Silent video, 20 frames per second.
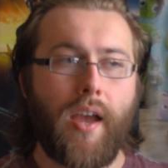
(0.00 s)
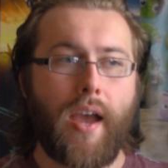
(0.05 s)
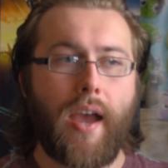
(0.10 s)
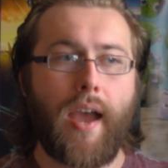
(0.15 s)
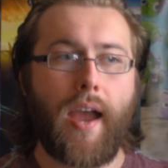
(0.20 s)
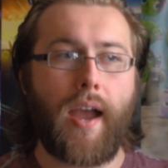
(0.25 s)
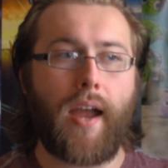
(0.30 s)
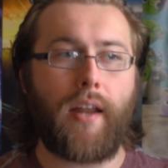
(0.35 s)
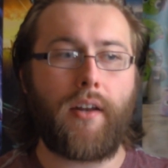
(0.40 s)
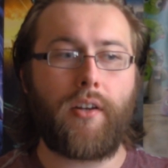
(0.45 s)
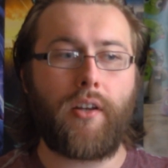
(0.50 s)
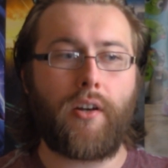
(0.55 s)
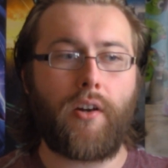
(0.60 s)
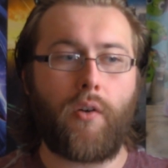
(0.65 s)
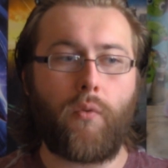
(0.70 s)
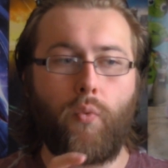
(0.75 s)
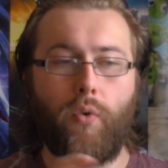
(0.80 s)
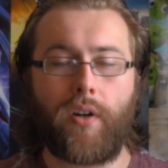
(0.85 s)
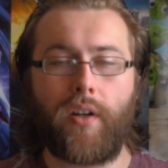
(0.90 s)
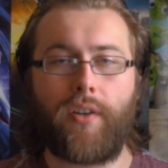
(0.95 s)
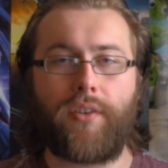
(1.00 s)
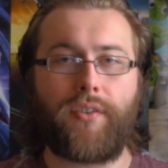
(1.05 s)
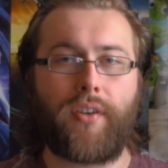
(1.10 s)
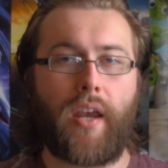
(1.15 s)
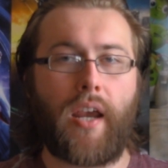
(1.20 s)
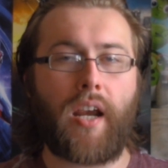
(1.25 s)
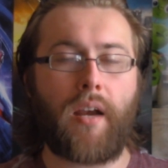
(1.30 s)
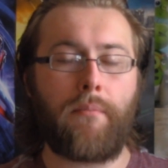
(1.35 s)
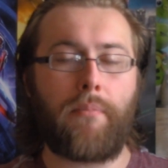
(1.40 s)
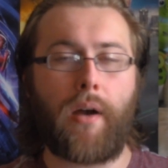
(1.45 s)
And, you know, Woody's
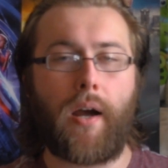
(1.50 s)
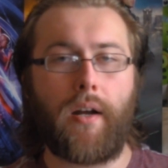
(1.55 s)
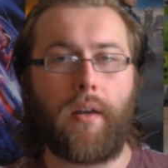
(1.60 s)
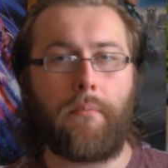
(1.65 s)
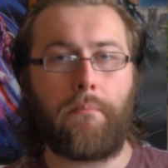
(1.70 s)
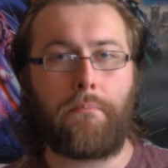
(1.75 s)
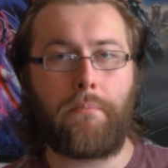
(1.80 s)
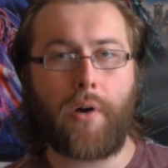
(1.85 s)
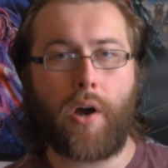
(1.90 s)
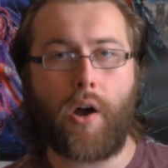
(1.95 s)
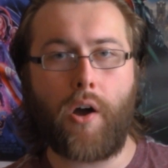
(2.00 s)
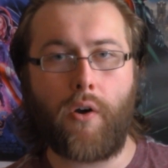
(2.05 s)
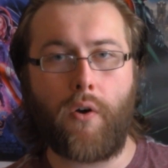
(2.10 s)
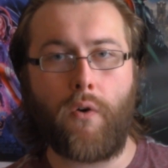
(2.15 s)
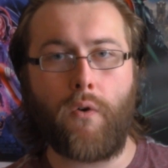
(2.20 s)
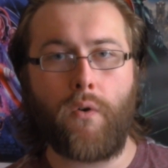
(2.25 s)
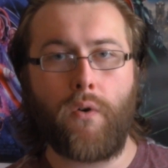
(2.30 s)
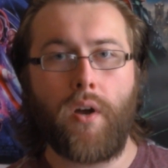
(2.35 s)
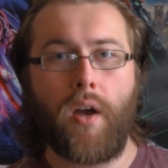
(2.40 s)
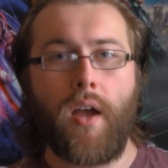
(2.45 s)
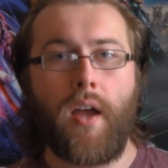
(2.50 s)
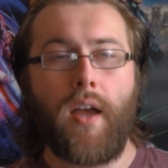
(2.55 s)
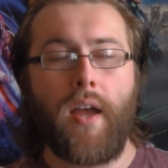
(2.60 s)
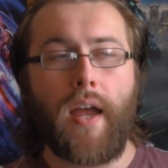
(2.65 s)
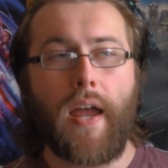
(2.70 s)
saying goodbye to Bo.